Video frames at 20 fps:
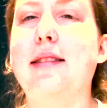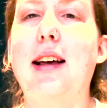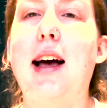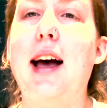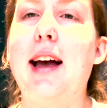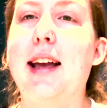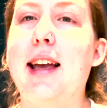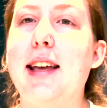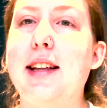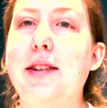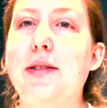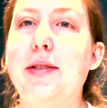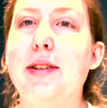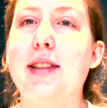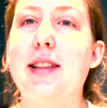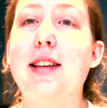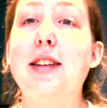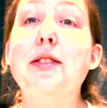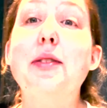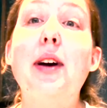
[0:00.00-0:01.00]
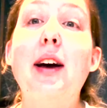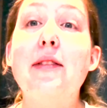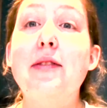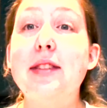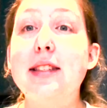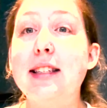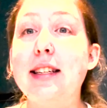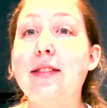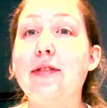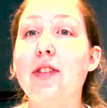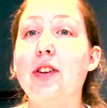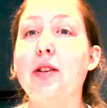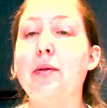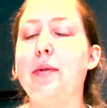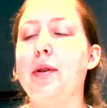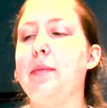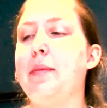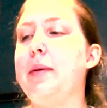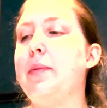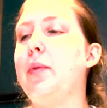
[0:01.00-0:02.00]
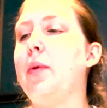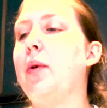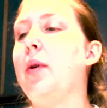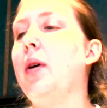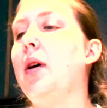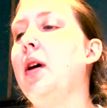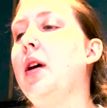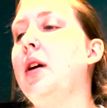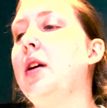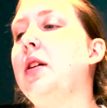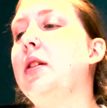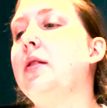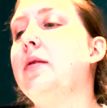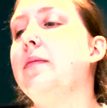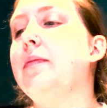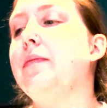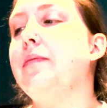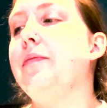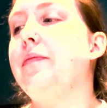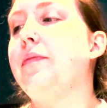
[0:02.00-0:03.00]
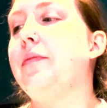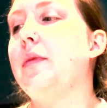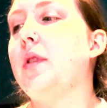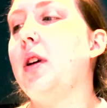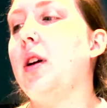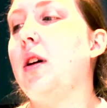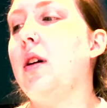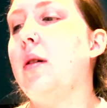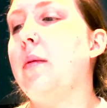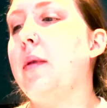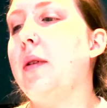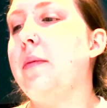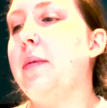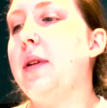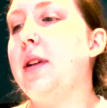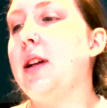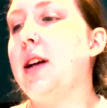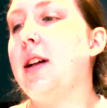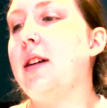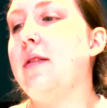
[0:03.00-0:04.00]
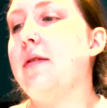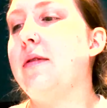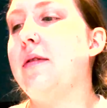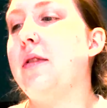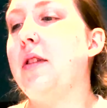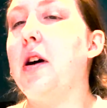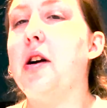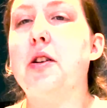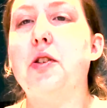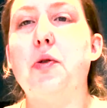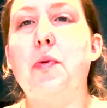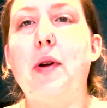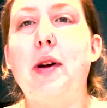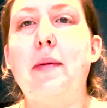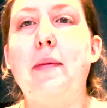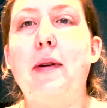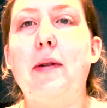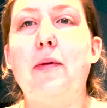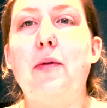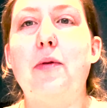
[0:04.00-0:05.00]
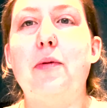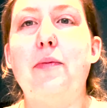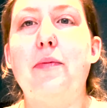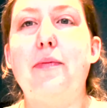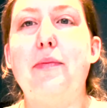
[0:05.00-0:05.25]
I can't do anything. So I haven't seen very many people. Um, I've been kind of locked away in my room,